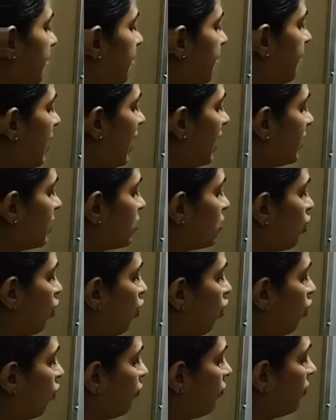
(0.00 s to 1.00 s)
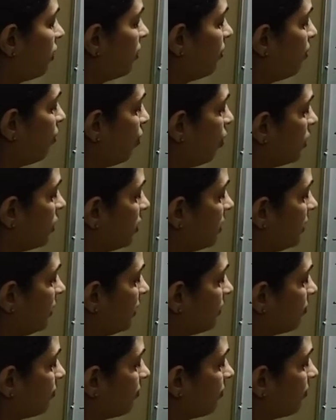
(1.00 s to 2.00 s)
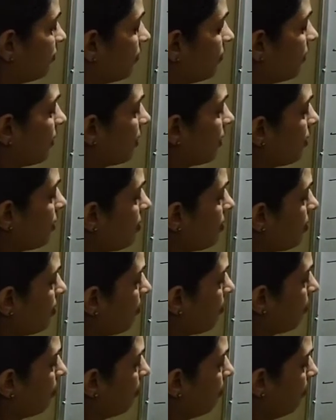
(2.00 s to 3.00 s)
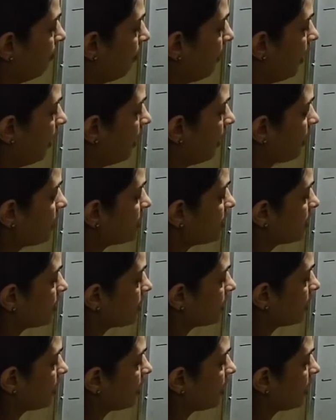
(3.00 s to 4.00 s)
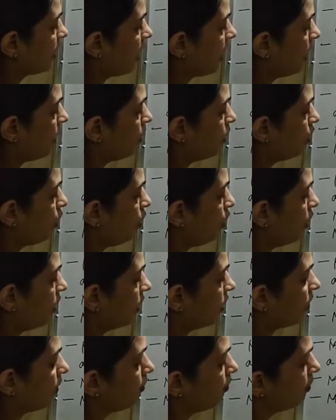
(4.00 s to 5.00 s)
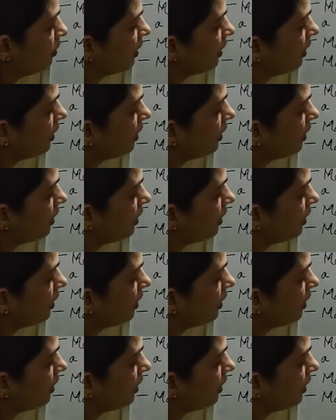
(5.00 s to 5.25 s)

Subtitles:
mass of a body, mass cannot be